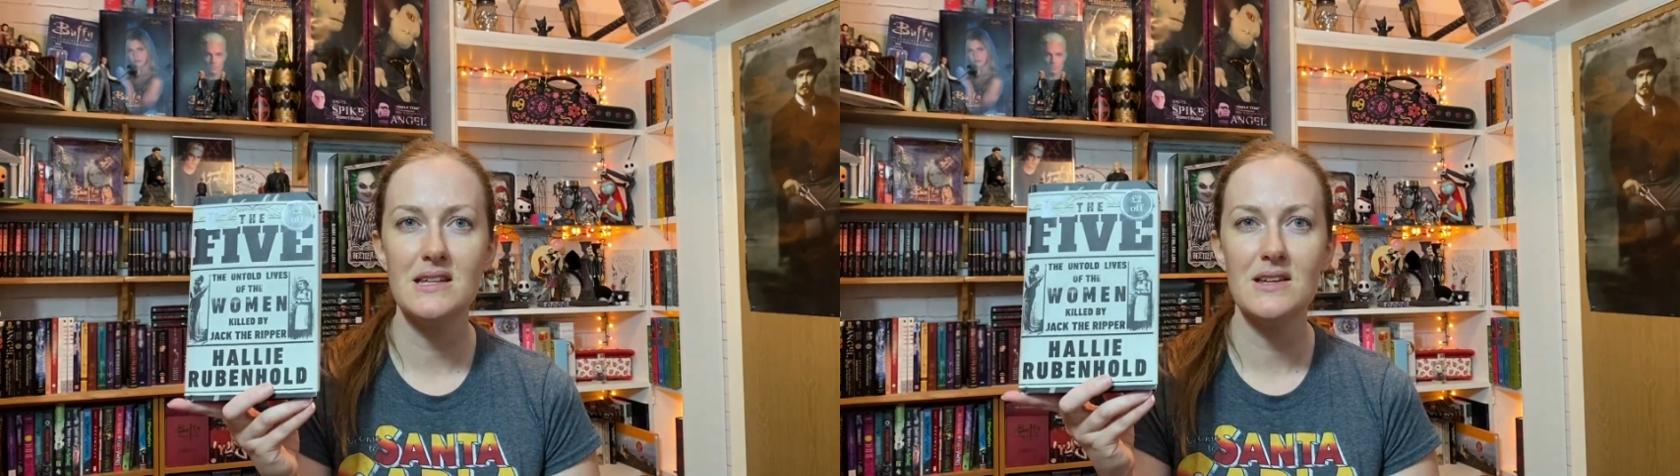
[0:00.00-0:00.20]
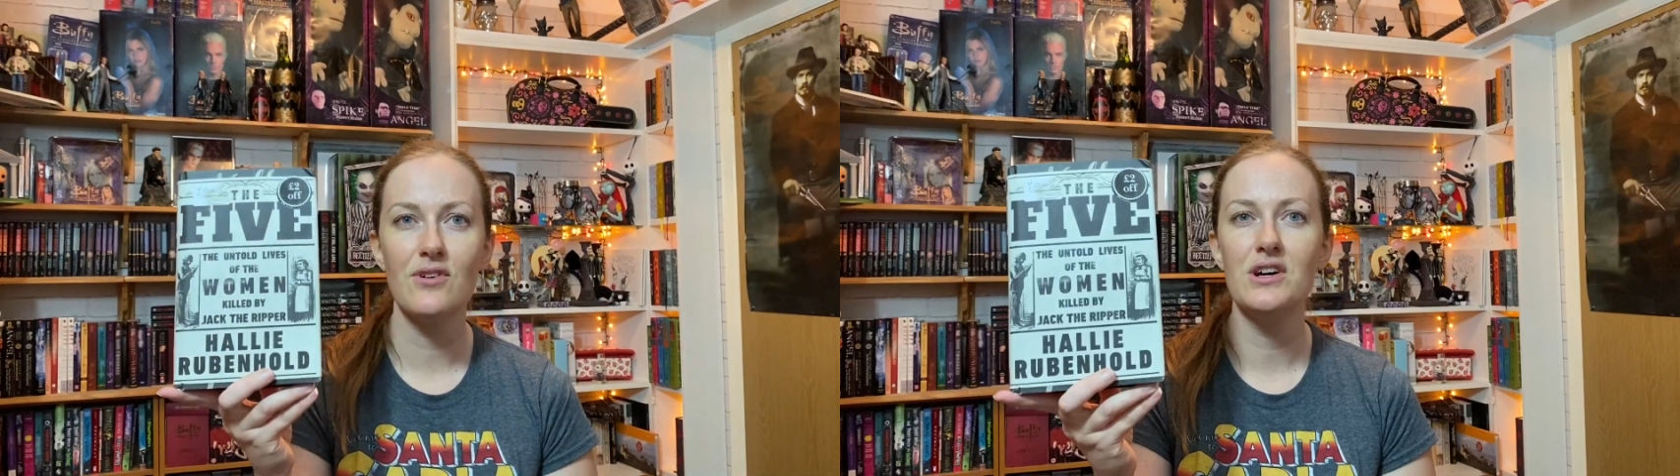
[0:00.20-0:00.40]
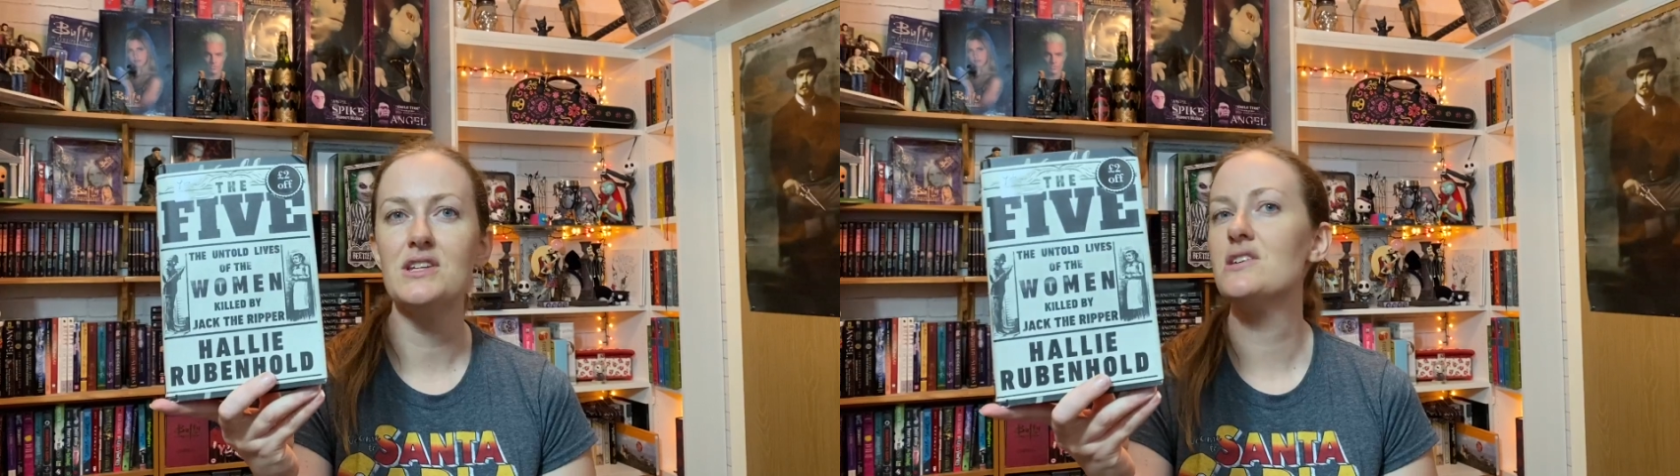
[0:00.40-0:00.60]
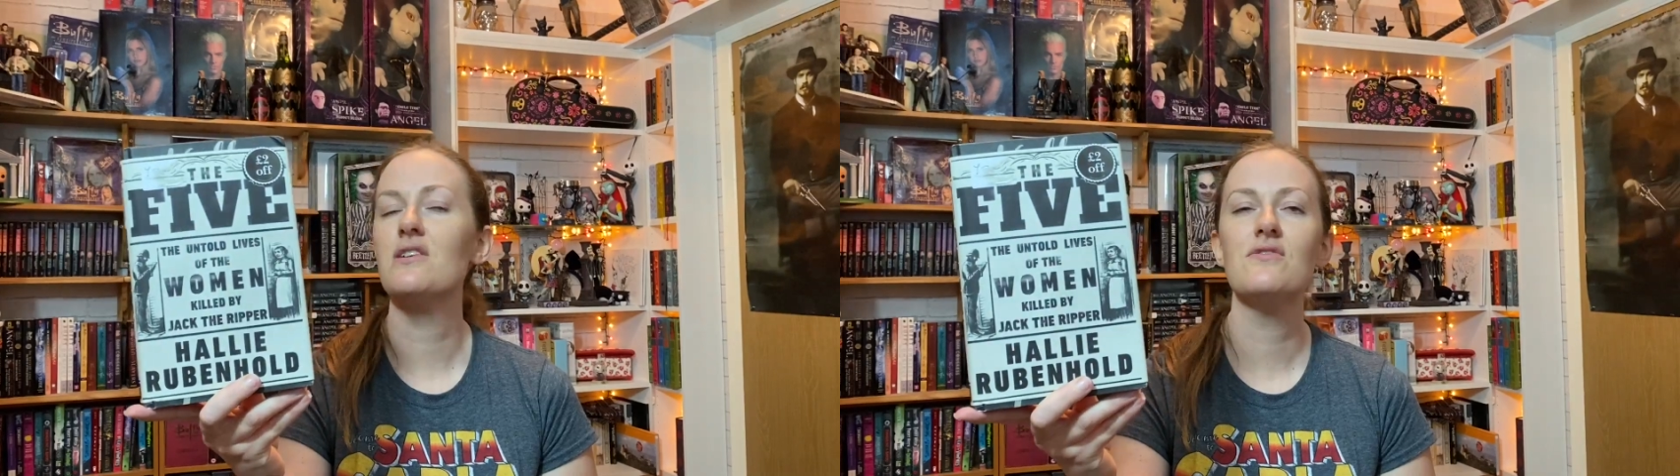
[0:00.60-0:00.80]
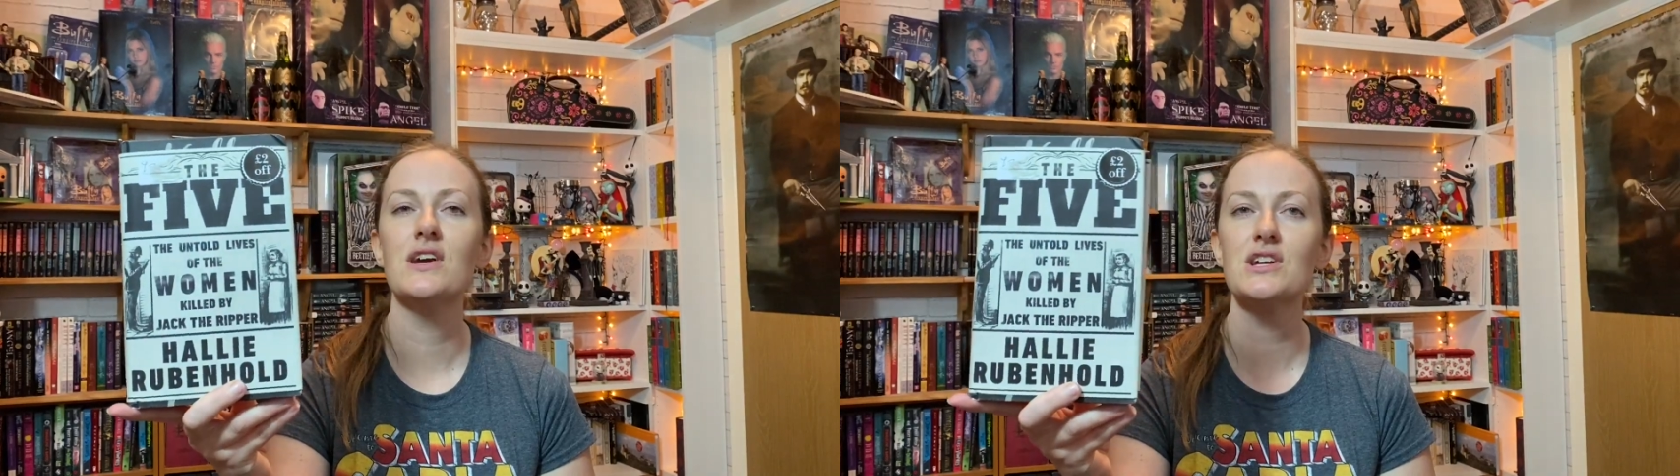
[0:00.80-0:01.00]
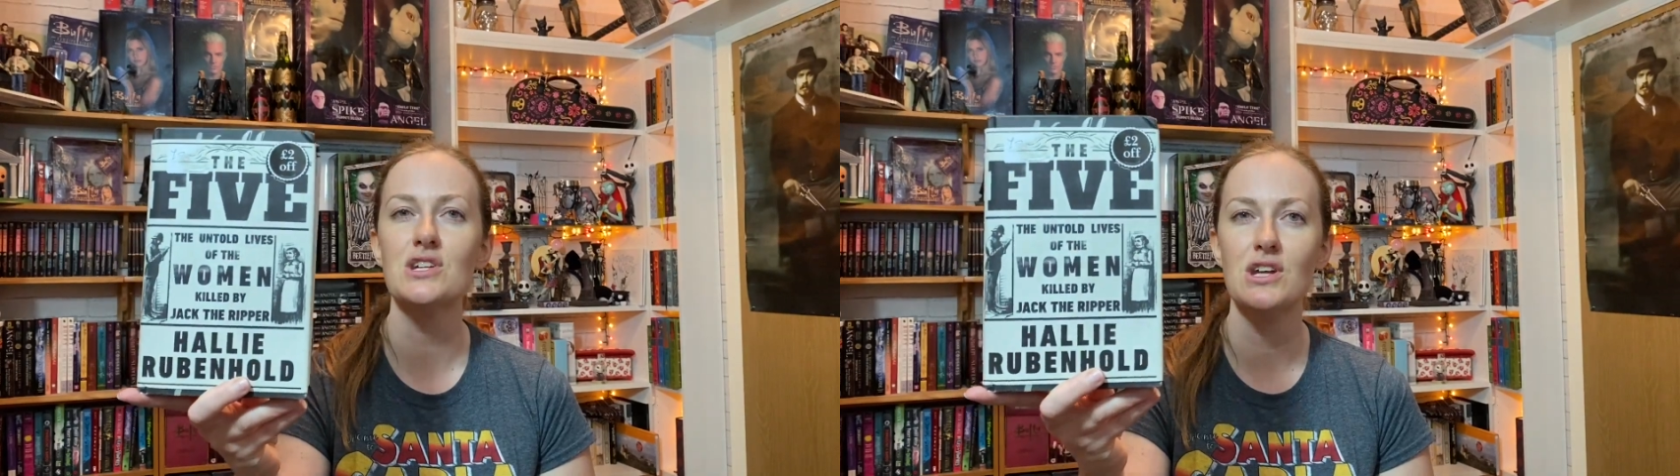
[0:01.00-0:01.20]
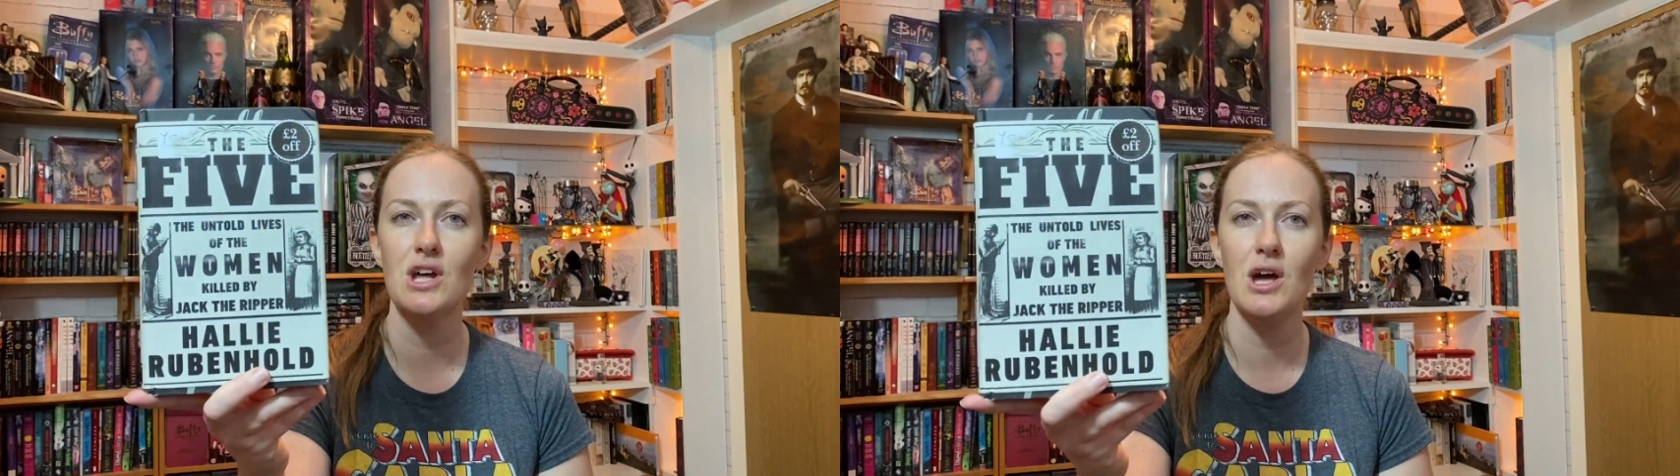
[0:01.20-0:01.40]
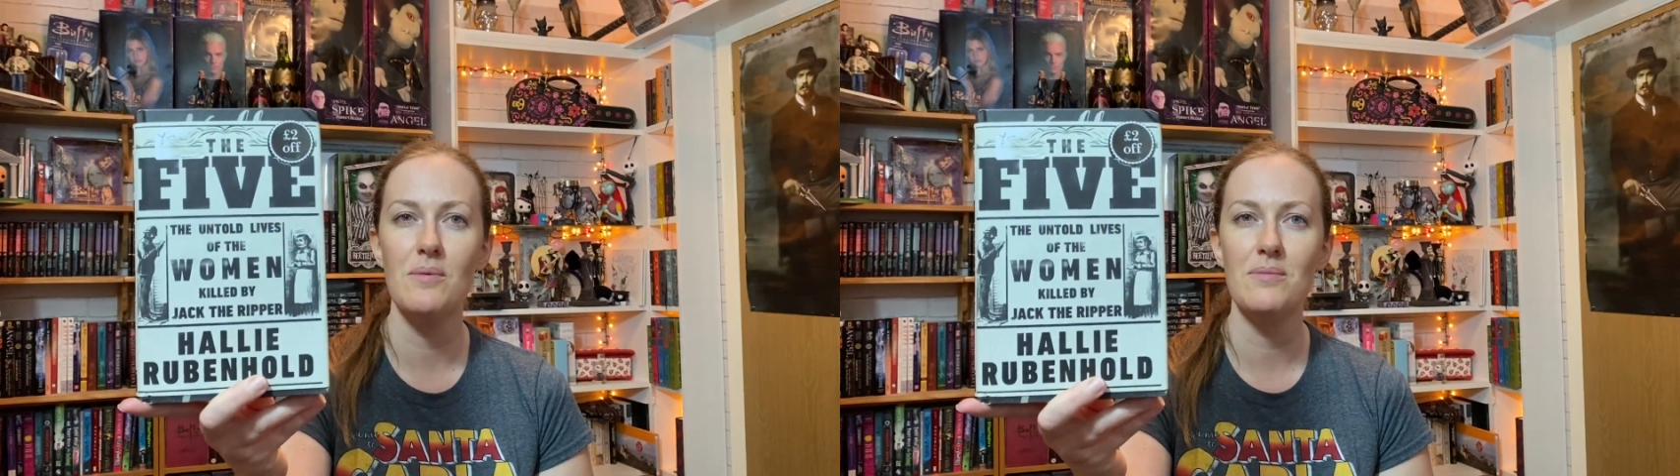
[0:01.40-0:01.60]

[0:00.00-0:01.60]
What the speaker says: as I've got into non-fiction.